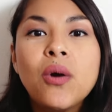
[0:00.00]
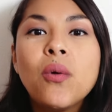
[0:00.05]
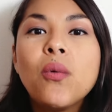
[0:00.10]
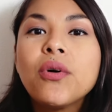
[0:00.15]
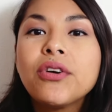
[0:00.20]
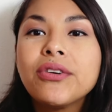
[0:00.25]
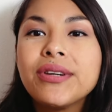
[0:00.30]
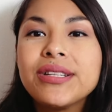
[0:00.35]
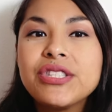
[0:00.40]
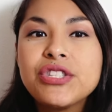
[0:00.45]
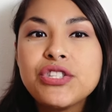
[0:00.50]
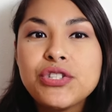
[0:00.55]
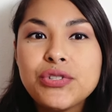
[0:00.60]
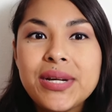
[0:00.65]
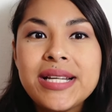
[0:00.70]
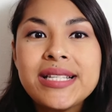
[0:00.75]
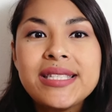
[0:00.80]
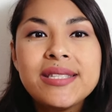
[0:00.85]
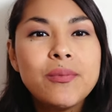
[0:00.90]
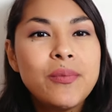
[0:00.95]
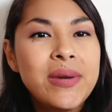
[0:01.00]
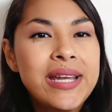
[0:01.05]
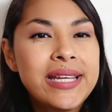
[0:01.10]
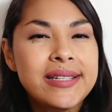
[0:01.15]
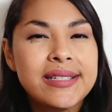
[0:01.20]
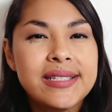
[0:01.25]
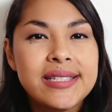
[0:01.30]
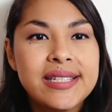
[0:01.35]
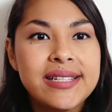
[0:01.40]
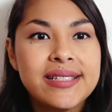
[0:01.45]
What are its strengths and
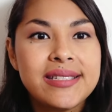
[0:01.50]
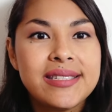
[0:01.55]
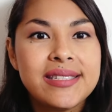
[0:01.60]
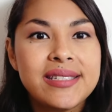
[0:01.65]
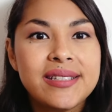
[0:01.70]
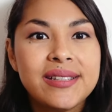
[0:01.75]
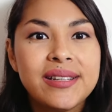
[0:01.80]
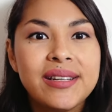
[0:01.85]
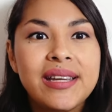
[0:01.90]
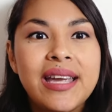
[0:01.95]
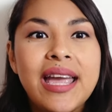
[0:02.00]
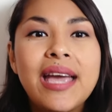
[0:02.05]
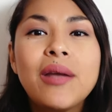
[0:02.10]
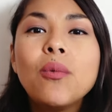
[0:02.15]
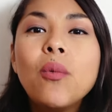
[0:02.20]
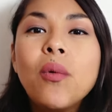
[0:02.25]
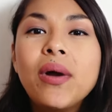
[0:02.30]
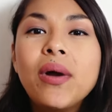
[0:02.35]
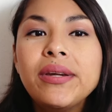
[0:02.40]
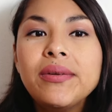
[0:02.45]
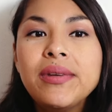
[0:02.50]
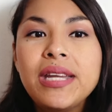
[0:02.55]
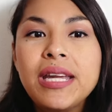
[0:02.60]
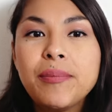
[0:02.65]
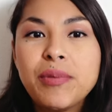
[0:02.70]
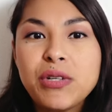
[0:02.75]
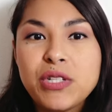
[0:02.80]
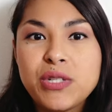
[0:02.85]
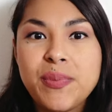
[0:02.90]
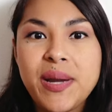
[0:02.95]
weaknesses? And
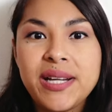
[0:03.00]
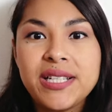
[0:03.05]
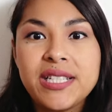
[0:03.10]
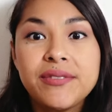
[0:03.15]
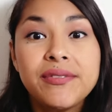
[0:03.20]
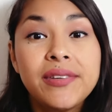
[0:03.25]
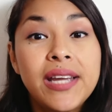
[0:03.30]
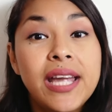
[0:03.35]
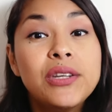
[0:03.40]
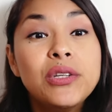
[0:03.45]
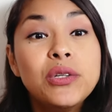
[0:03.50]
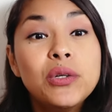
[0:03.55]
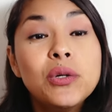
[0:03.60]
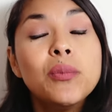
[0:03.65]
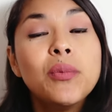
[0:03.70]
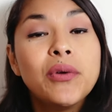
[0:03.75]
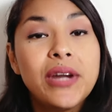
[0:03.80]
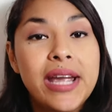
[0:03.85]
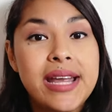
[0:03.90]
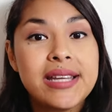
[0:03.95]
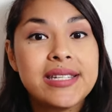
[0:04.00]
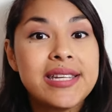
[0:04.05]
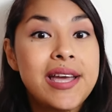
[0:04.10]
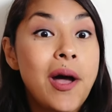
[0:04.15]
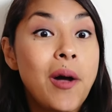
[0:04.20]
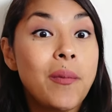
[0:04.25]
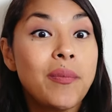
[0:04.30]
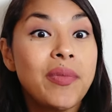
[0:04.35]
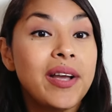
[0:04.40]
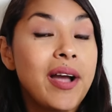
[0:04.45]
unique perspective can you bring to
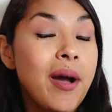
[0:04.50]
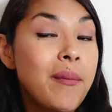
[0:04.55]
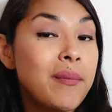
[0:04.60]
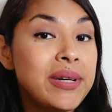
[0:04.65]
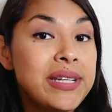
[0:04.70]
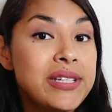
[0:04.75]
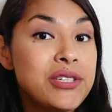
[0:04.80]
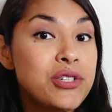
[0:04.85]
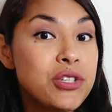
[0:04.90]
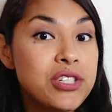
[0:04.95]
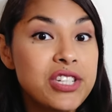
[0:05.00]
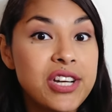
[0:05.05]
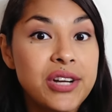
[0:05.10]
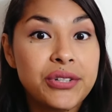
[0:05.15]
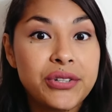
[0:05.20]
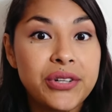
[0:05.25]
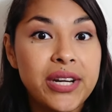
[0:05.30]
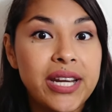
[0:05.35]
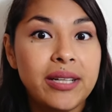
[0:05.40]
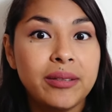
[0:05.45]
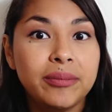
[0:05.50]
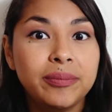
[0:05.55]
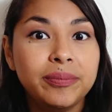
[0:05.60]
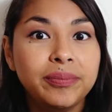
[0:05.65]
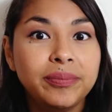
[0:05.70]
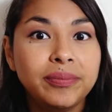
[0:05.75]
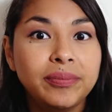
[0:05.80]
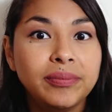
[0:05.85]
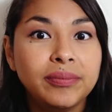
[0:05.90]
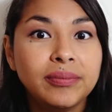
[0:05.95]
help the company's trajectory?
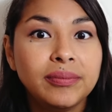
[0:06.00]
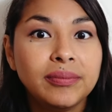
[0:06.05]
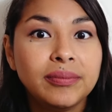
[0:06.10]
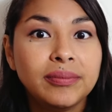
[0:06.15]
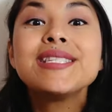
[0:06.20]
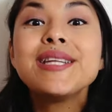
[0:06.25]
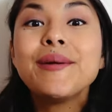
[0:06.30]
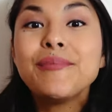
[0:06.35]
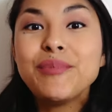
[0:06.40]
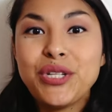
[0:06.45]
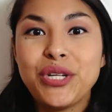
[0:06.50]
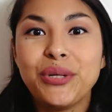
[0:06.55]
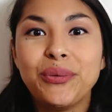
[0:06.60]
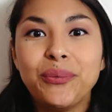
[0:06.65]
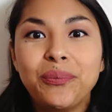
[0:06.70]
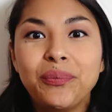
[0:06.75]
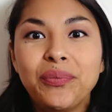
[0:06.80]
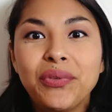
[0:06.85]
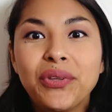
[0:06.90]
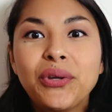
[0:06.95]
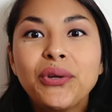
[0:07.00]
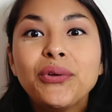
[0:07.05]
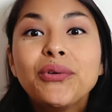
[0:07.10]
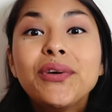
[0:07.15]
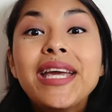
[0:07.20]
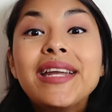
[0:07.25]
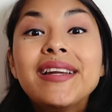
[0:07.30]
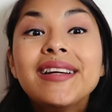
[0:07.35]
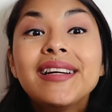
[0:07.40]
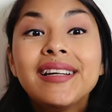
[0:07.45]
Step two,
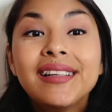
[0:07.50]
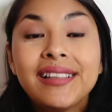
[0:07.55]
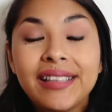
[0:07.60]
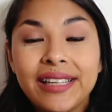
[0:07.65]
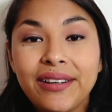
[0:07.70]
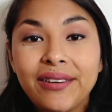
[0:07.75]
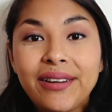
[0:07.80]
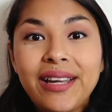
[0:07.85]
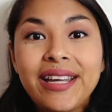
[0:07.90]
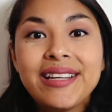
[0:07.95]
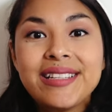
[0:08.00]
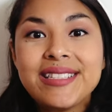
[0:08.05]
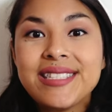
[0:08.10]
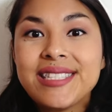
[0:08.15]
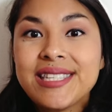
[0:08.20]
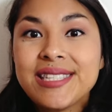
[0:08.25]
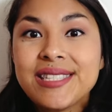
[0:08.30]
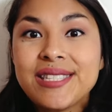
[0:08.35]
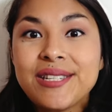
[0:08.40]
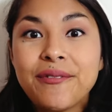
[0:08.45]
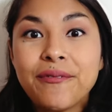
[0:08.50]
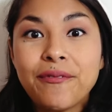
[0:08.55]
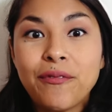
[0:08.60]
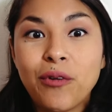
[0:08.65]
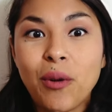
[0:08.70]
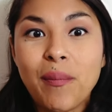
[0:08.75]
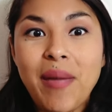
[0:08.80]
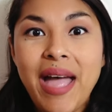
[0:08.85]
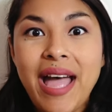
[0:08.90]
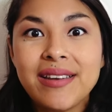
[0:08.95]
create a clear and consistent
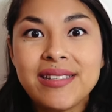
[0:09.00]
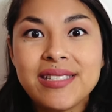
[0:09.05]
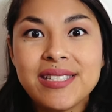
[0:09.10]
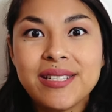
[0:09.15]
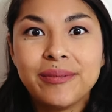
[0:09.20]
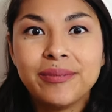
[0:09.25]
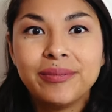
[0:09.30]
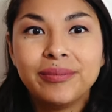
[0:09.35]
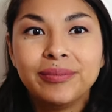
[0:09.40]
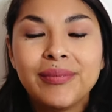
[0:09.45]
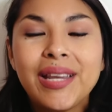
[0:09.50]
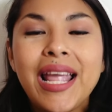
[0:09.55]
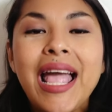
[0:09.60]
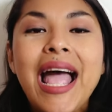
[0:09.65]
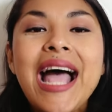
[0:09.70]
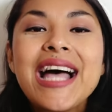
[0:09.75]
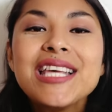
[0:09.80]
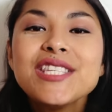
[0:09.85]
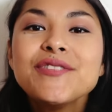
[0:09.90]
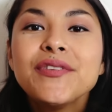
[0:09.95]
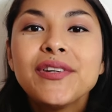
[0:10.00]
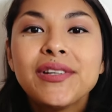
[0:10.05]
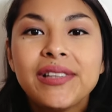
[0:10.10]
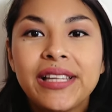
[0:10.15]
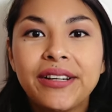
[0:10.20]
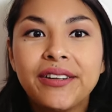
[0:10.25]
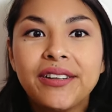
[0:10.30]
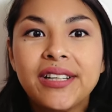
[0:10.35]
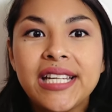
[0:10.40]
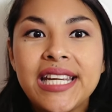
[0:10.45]
format. As for
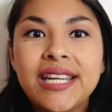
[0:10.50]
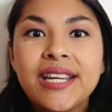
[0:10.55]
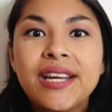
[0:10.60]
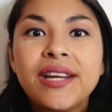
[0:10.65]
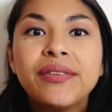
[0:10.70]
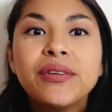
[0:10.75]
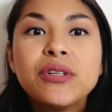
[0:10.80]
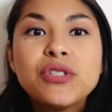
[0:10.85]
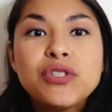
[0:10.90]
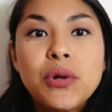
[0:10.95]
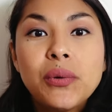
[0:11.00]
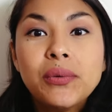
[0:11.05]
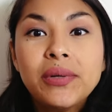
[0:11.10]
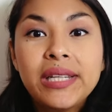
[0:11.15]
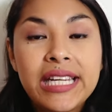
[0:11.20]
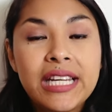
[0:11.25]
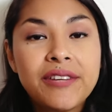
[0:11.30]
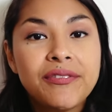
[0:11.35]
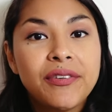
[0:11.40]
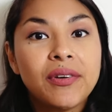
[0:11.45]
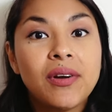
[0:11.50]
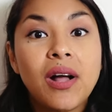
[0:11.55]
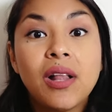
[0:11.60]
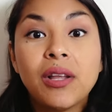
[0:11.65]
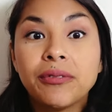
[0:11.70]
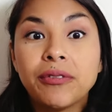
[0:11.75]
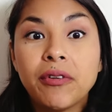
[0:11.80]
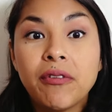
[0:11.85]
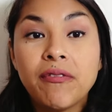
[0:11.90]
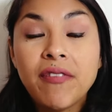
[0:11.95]
clarity, there's no need for
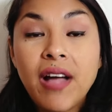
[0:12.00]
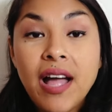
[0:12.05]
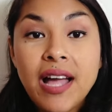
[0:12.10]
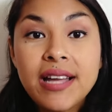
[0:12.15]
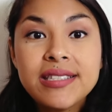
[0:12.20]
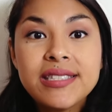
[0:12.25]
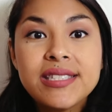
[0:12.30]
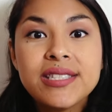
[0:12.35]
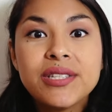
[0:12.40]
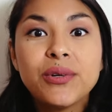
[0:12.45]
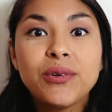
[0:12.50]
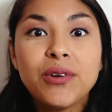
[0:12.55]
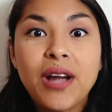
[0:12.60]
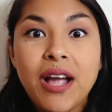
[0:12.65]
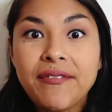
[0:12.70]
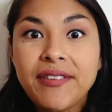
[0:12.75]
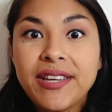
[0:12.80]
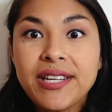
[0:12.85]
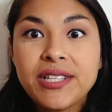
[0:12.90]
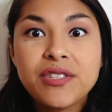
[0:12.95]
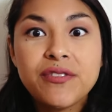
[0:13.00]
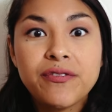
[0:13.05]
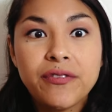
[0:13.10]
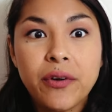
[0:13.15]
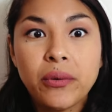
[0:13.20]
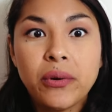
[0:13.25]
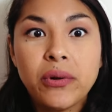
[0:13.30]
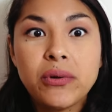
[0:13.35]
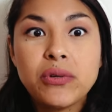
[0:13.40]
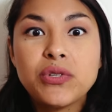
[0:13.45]
colorful fonts, graphics,
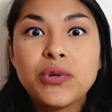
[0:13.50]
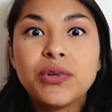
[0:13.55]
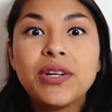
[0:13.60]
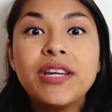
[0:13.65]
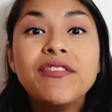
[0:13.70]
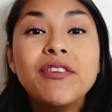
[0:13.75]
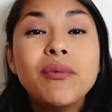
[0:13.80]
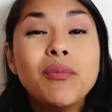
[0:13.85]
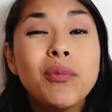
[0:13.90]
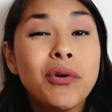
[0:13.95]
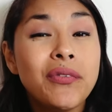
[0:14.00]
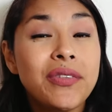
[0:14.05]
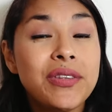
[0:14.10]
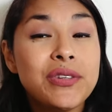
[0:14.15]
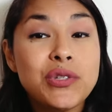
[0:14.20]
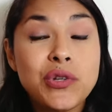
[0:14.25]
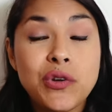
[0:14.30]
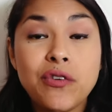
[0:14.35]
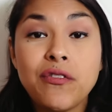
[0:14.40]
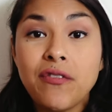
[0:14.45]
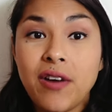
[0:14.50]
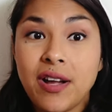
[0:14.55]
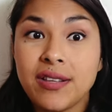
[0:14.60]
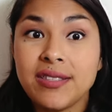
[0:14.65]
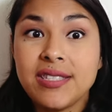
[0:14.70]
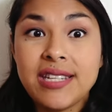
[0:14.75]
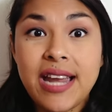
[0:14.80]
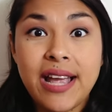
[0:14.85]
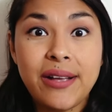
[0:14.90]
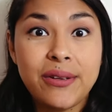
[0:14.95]
photos, or even more than two
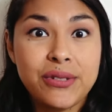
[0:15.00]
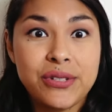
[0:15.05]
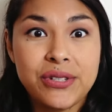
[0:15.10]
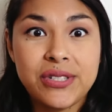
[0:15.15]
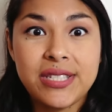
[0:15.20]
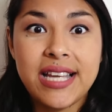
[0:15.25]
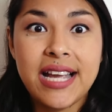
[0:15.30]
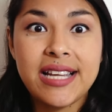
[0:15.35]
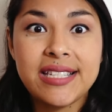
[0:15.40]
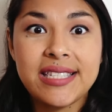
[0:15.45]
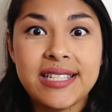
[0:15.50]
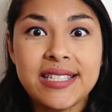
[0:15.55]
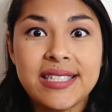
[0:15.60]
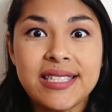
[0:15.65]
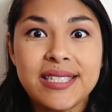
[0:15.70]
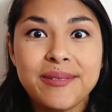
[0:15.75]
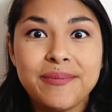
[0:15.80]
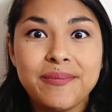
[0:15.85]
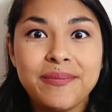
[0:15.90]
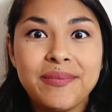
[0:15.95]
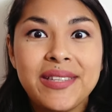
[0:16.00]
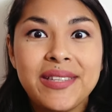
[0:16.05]
font styles or sizes.